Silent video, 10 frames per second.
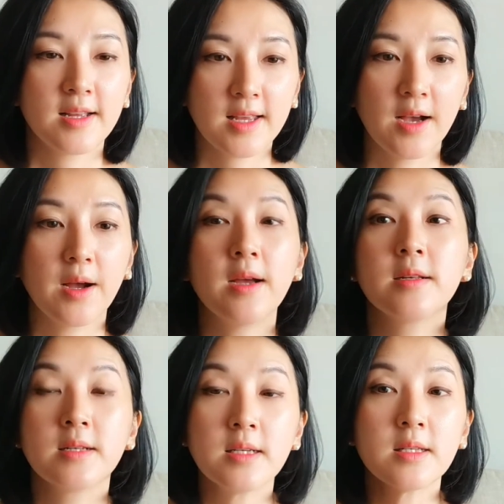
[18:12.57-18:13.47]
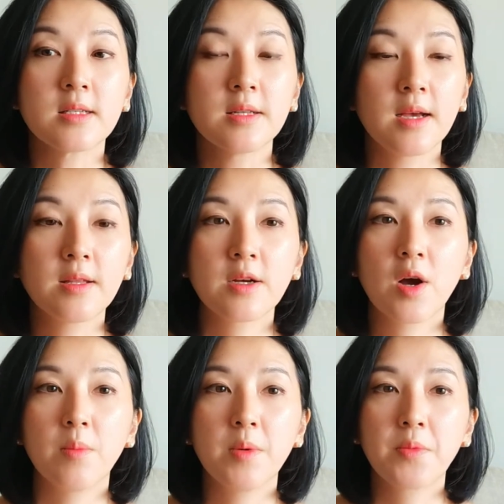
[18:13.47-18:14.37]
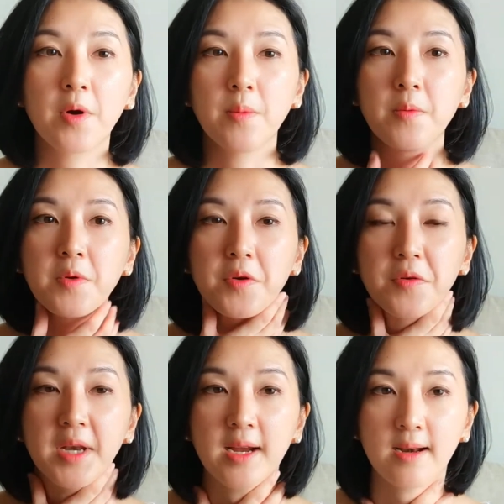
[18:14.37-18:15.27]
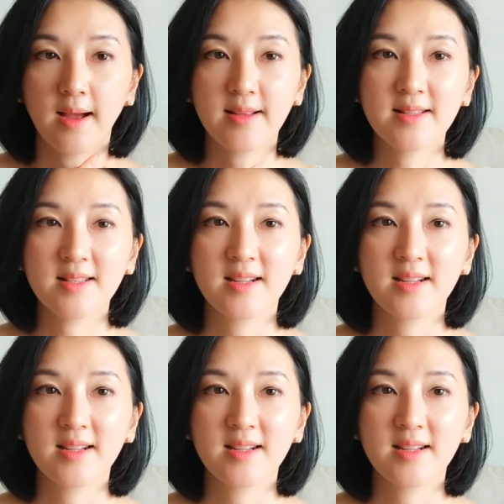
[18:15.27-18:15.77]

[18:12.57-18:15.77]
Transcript: Yeah. This is another common problem, necklines.